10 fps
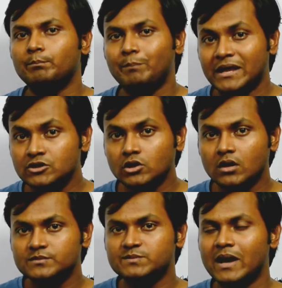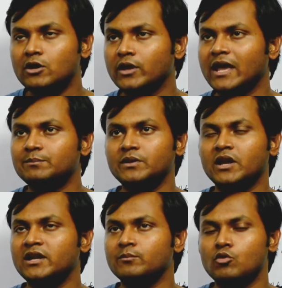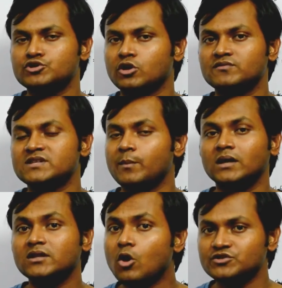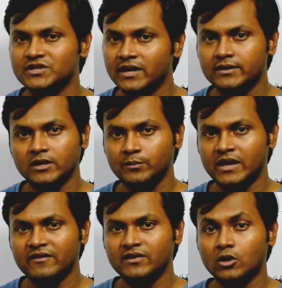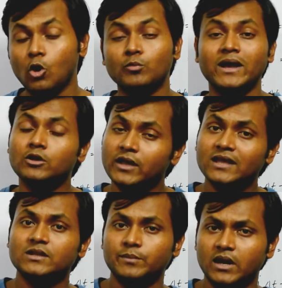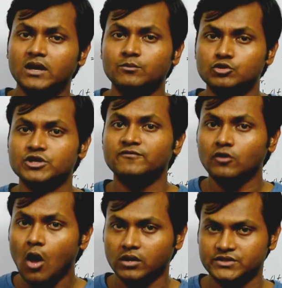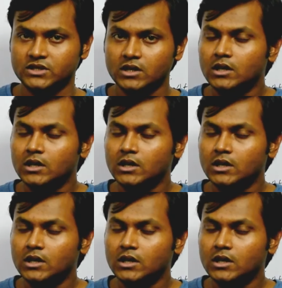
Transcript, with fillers: pendulums, by looking at periodic motion of some other oscillatory behavior, or by looking at the periodic motion of clocks.